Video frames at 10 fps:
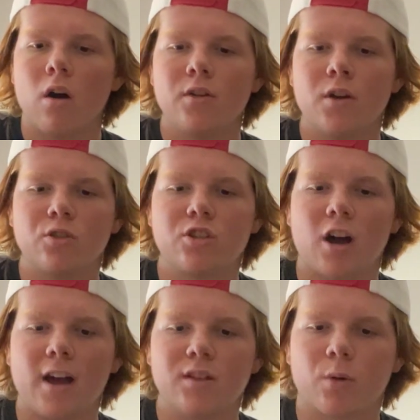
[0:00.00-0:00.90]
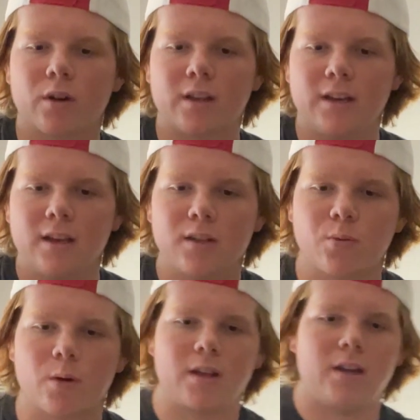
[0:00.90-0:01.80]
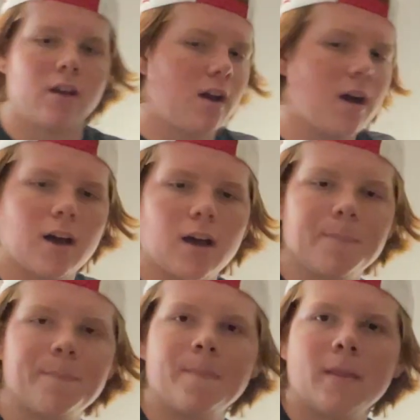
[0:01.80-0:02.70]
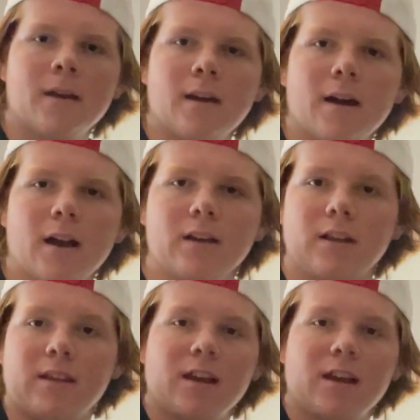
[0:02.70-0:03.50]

no shot, it's working, it's working. Yeah,